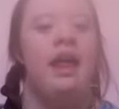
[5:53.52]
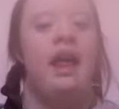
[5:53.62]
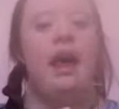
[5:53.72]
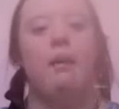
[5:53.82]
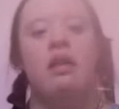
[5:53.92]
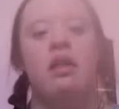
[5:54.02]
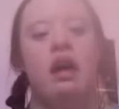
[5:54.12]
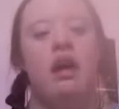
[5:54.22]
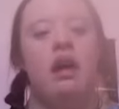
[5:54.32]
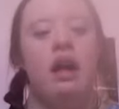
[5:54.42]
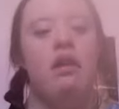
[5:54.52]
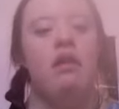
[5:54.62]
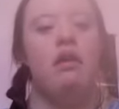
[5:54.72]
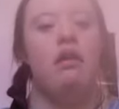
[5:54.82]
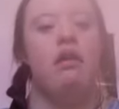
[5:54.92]

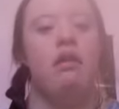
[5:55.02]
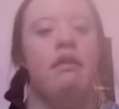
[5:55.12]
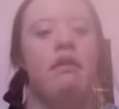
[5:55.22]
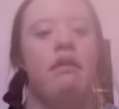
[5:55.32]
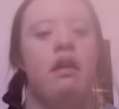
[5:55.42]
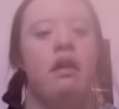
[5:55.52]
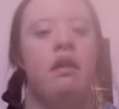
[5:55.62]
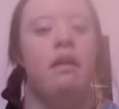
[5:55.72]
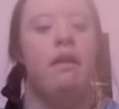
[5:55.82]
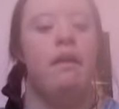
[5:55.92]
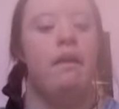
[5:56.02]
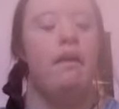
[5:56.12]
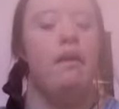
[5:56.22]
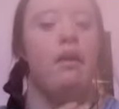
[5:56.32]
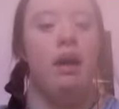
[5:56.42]
outside of
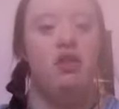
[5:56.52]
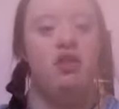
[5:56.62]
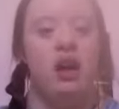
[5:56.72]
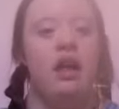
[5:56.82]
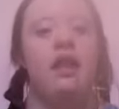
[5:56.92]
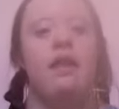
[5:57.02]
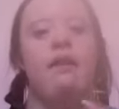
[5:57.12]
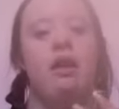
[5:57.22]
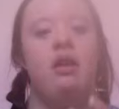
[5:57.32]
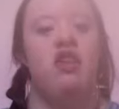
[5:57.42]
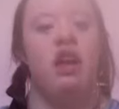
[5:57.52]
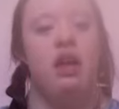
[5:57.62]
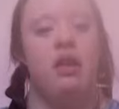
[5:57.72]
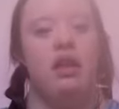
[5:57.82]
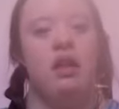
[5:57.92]
the red shirts and the red shirt
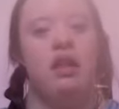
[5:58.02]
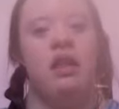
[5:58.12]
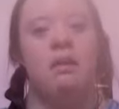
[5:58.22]
leaders.